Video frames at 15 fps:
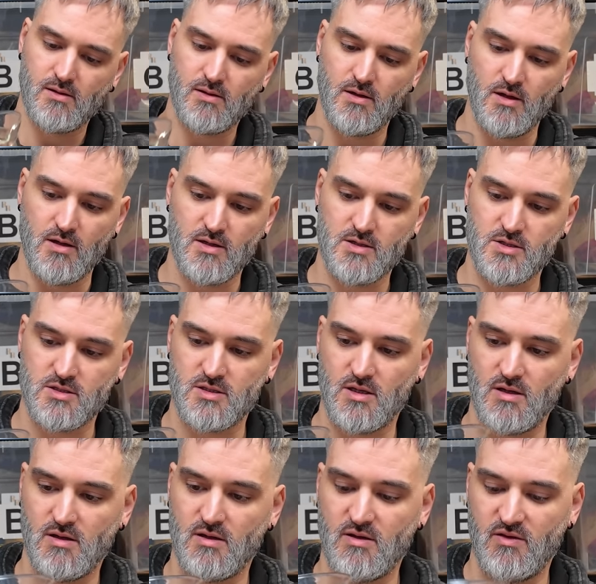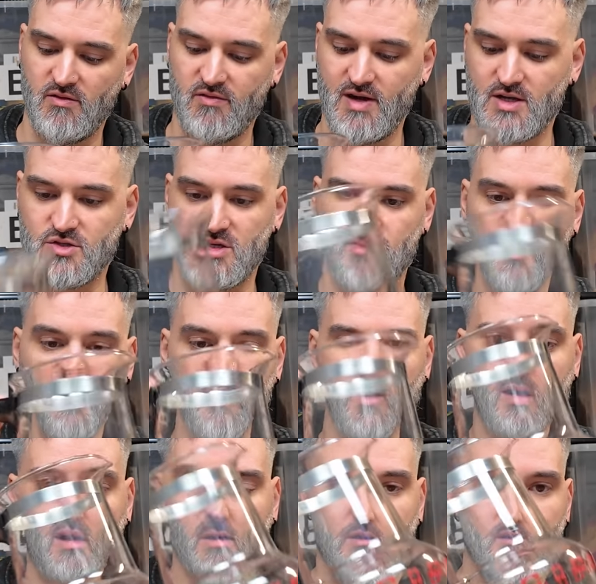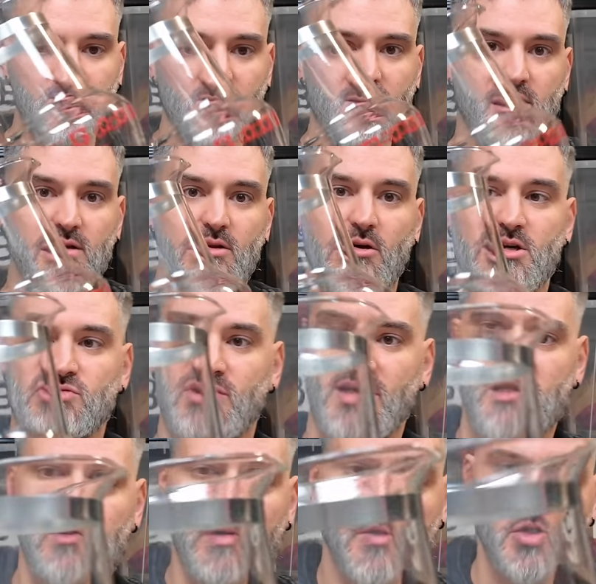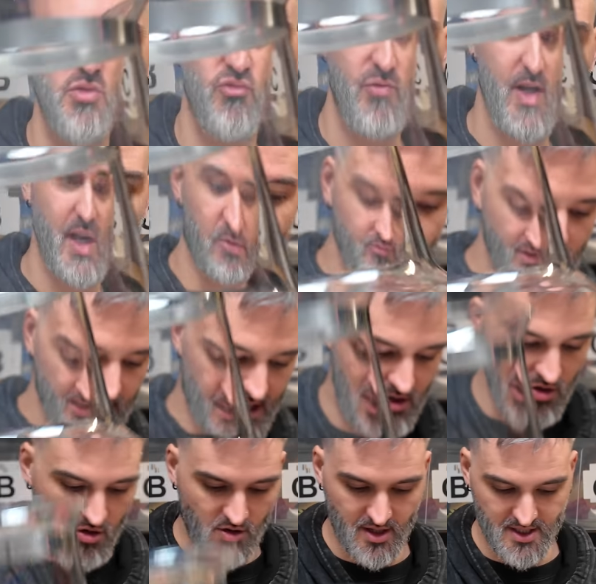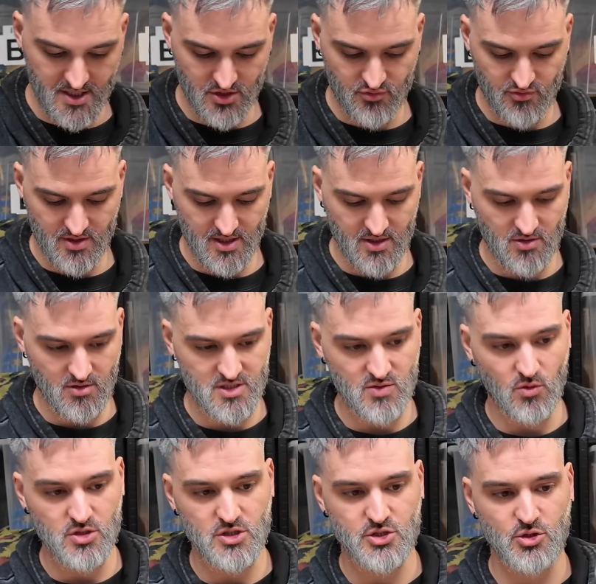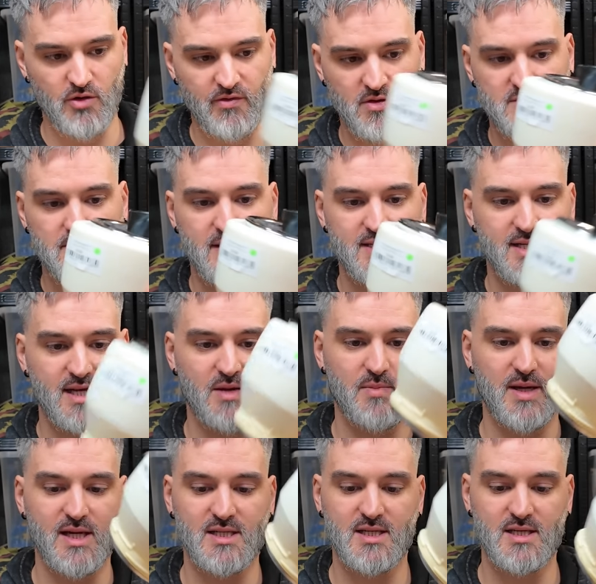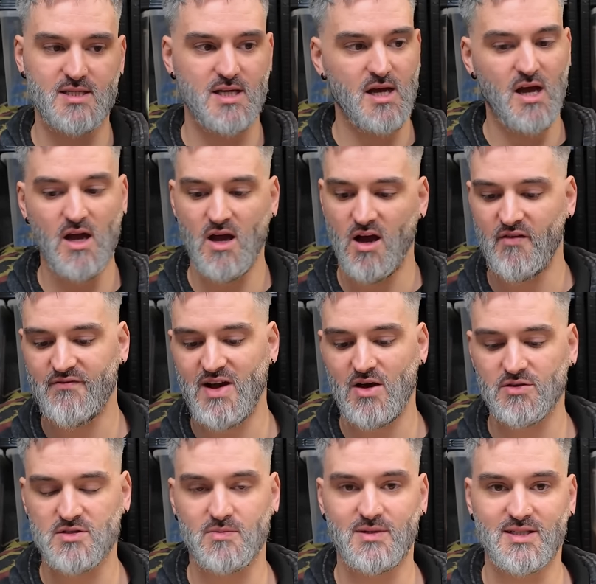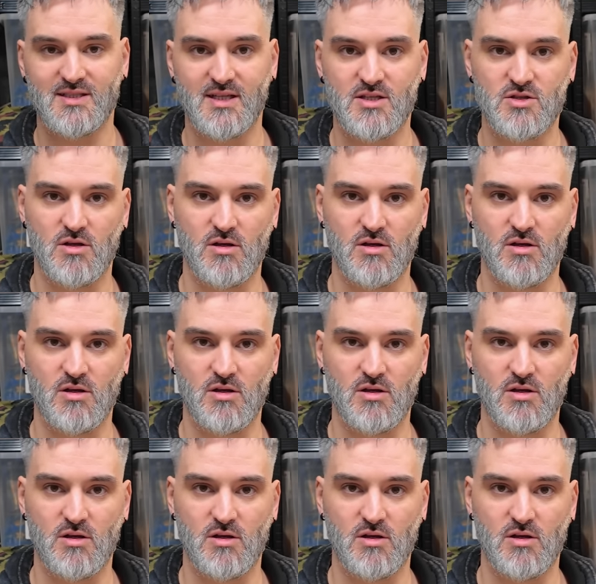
No, it's just a factory mark. Nice ring to it. Just really, really nice. Just really nice. I wasn't sure if it was missing any pieces. I found some listings